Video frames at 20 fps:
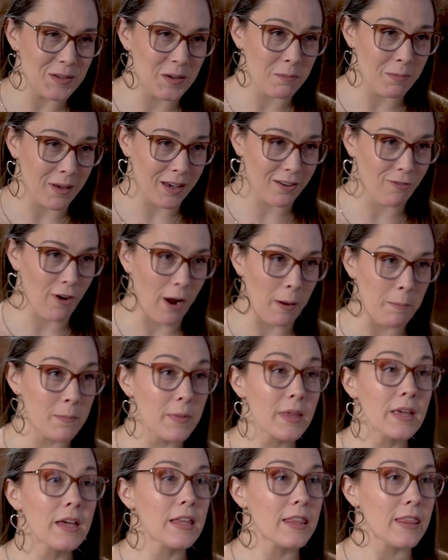you can pick from.
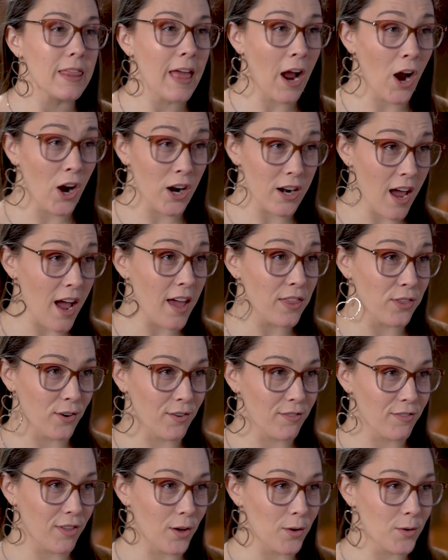They aren't either
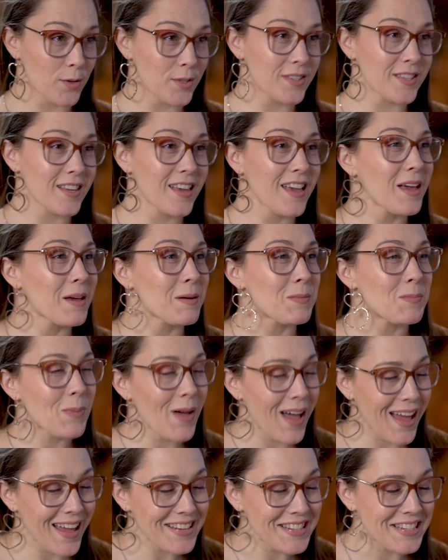of those. Okay.
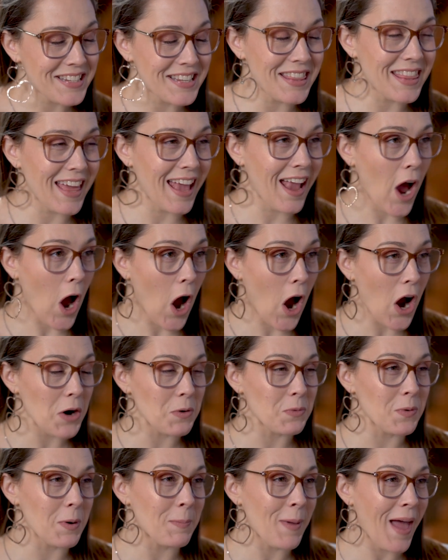But they
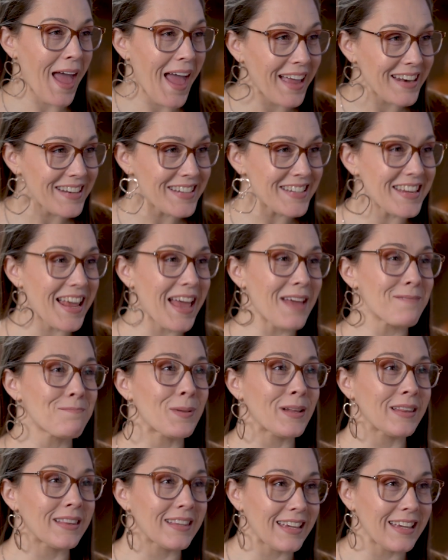are repent and
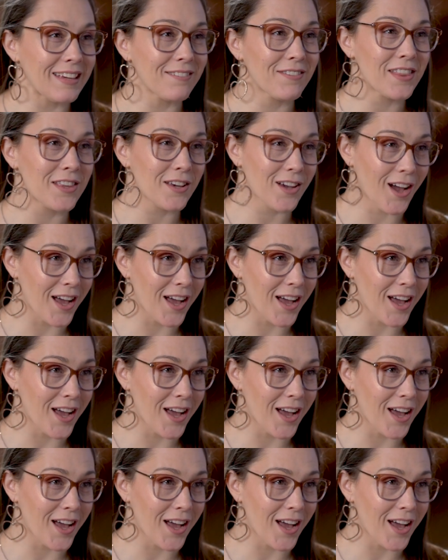believe in the